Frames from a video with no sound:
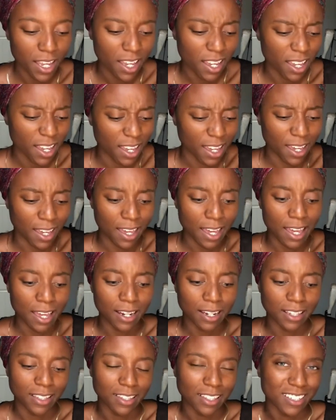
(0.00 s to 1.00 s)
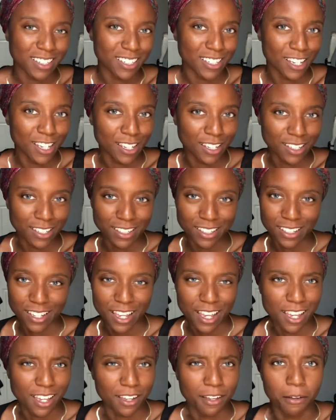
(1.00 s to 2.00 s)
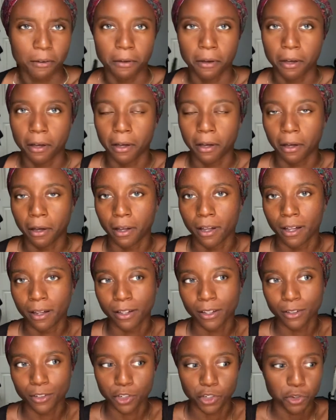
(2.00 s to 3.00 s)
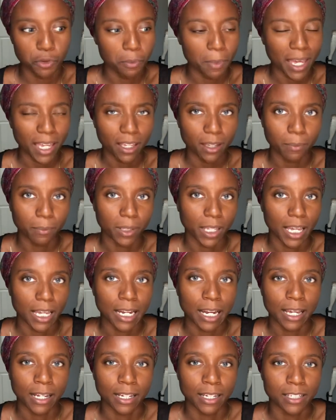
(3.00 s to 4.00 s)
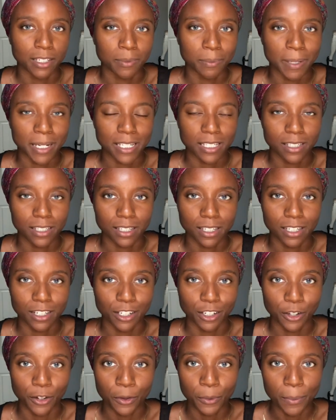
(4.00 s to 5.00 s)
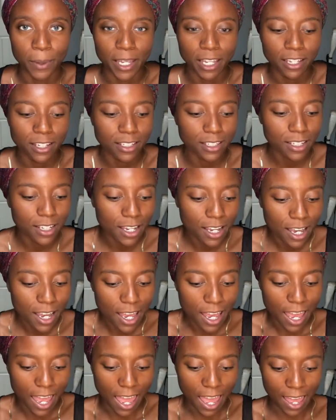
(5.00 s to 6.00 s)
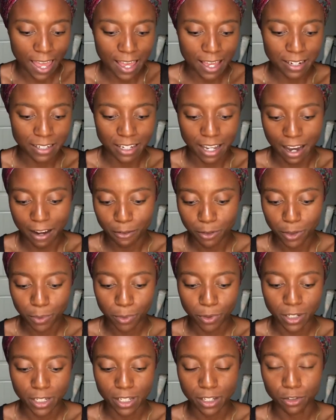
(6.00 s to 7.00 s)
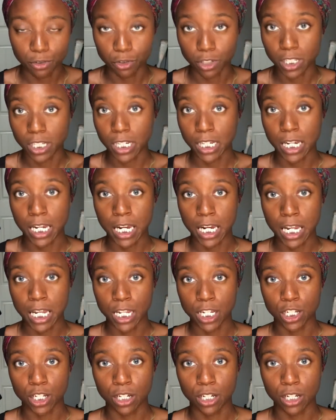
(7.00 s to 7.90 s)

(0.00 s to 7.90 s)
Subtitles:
and this is a new makeup line, I guess, by Selena Gomez, and I was pretty interested in it